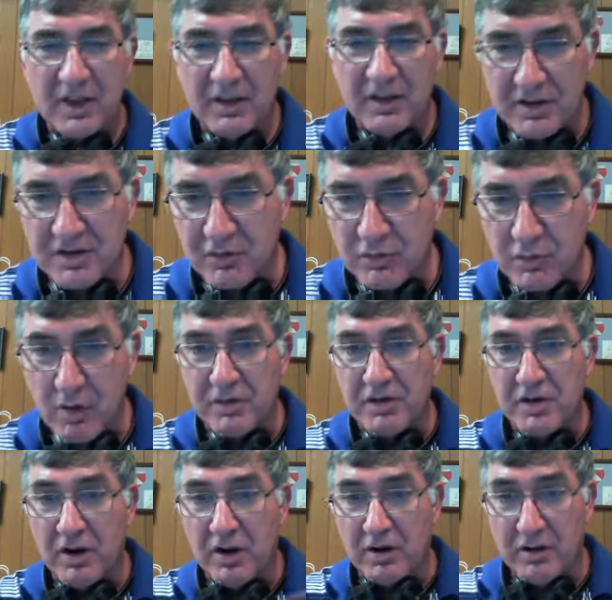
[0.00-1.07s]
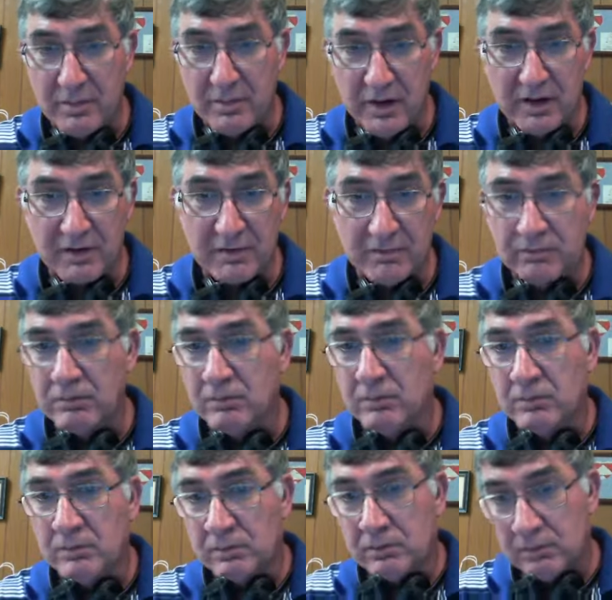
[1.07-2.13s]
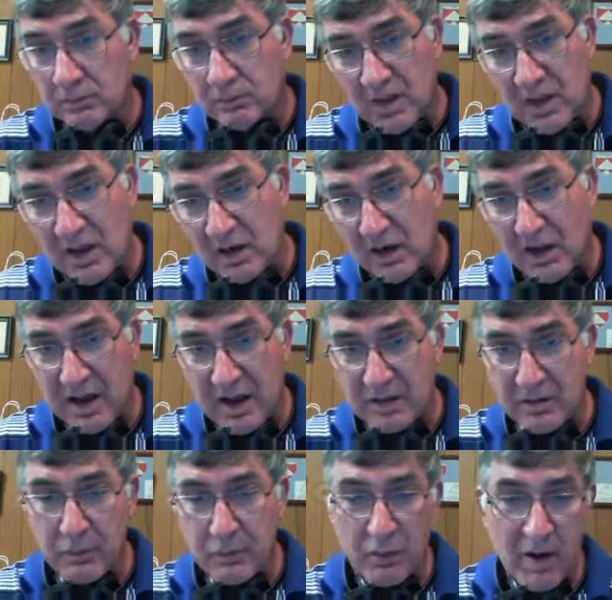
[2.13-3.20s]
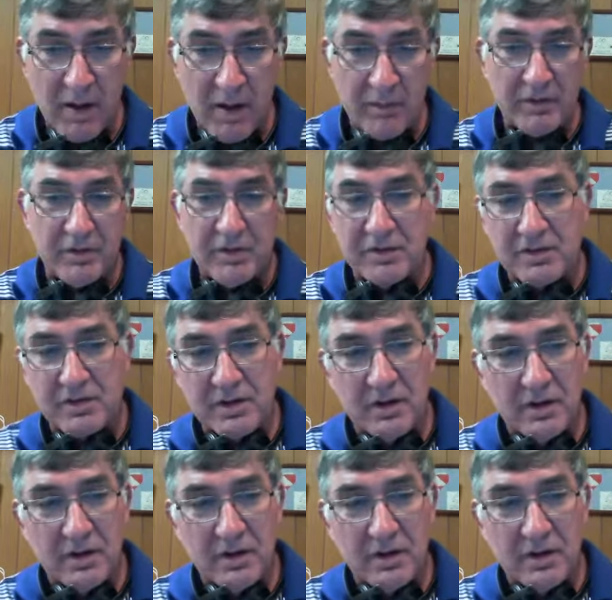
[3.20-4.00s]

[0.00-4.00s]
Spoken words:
This is what we're talking about, and lay out the parameters